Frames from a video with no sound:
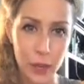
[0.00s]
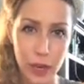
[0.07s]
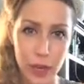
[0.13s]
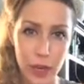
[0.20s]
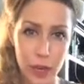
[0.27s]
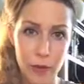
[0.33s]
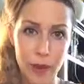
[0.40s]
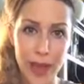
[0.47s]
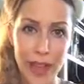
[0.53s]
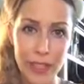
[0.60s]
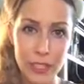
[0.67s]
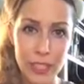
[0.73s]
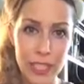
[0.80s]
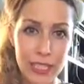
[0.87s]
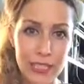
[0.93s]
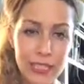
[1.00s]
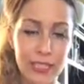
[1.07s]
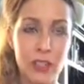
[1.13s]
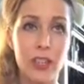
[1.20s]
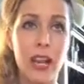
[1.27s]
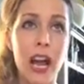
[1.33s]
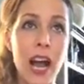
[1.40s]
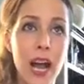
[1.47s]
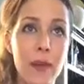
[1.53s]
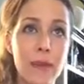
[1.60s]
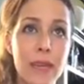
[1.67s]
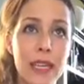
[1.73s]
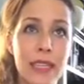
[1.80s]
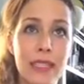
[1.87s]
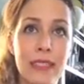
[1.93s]
What are your passions, your
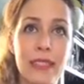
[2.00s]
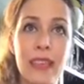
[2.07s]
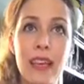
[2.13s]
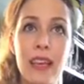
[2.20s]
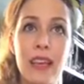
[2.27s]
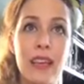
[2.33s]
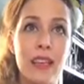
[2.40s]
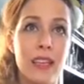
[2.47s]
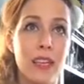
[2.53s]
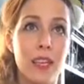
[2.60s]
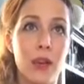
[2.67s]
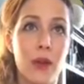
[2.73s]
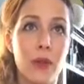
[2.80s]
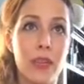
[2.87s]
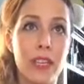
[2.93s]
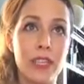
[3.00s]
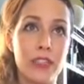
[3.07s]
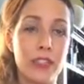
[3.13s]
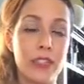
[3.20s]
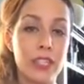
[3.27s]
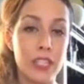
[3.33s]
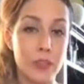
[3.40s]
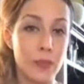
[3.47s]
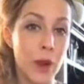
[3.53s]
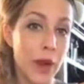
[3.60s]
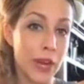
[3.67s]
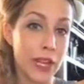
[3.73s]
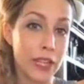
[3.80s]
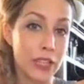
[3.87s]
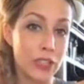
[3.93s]
hobbies, things your niche
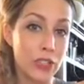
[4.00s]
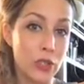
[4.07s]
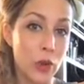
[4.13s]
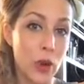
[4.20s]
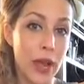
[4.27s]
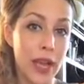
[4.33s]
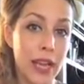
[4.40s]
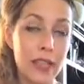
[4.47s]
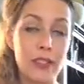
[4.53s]
market enjoy?